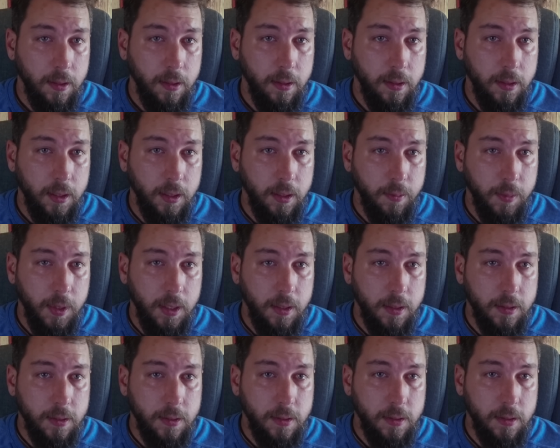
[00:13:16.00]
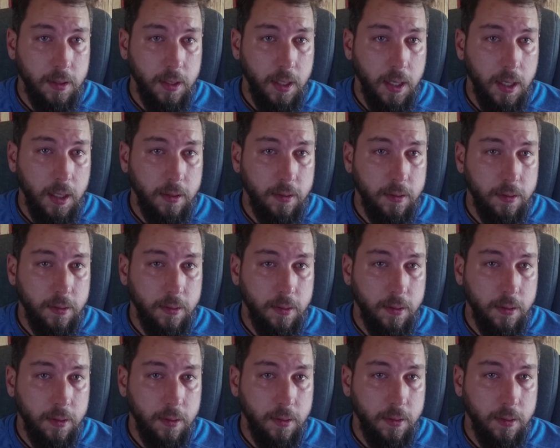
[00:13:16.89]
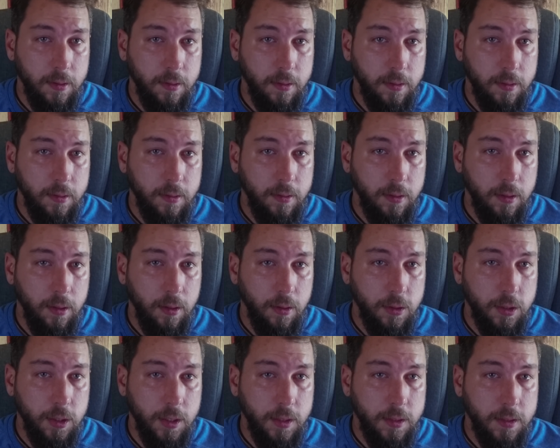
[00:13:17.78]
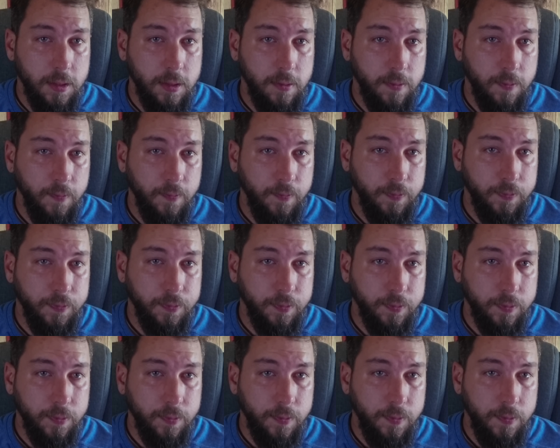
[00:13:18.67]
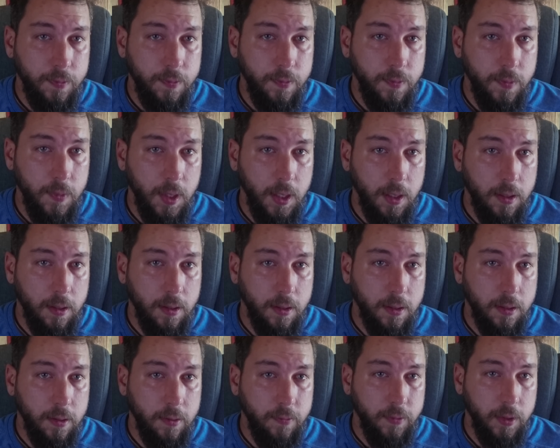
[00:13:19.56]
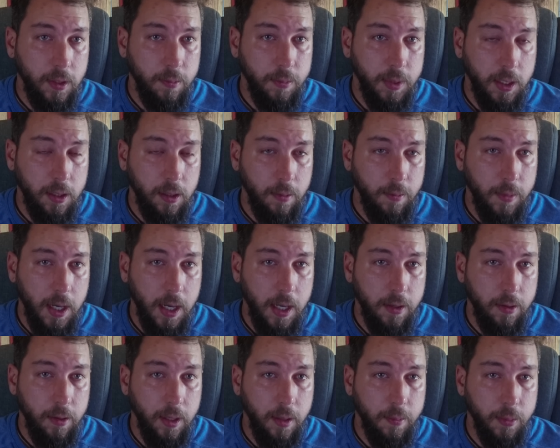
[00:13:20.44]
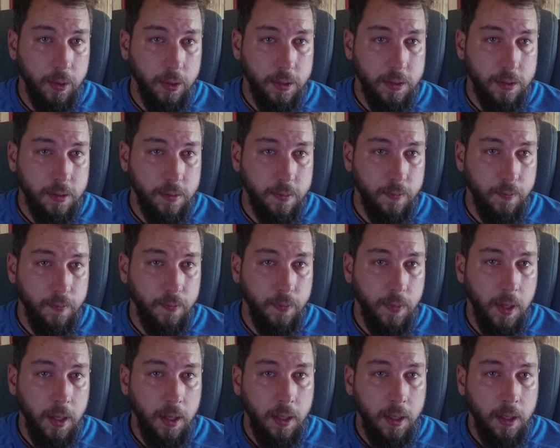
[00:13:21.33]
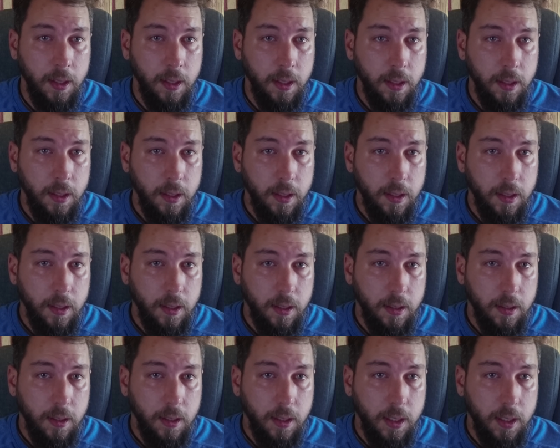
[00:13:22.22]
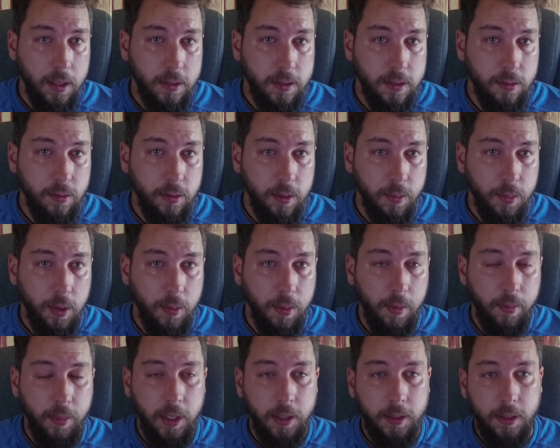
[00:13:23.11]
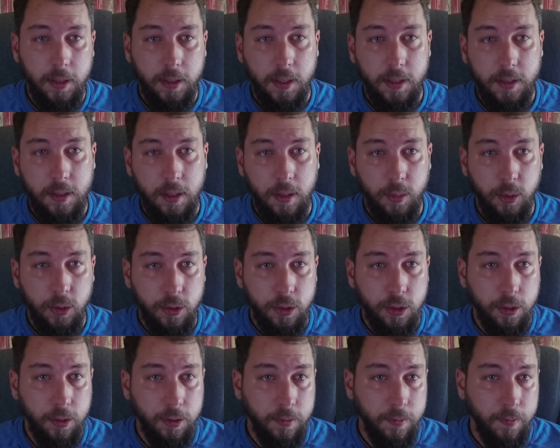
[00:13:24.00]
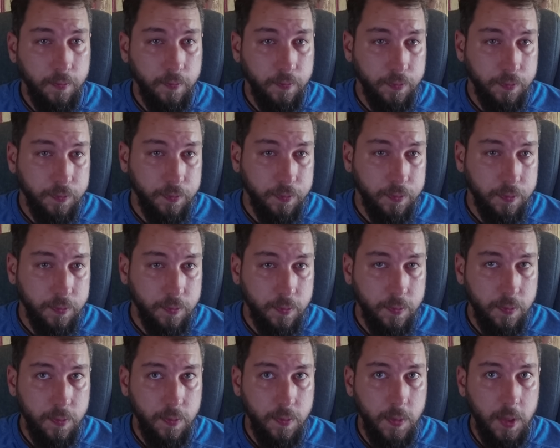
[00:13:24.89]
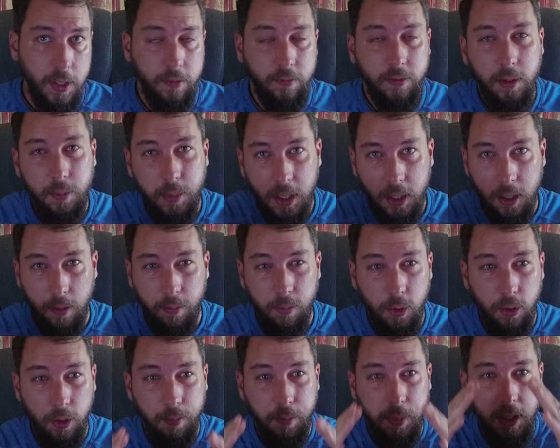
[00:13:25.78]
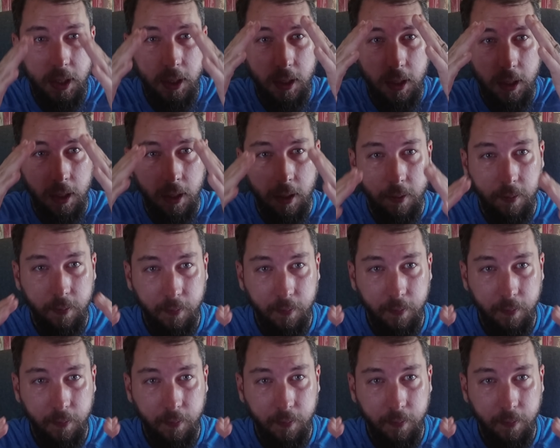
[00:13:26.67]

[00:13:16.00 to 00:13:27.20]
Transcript: it means that the logits will become higher numbers. And so the probability distribution will become more peaky.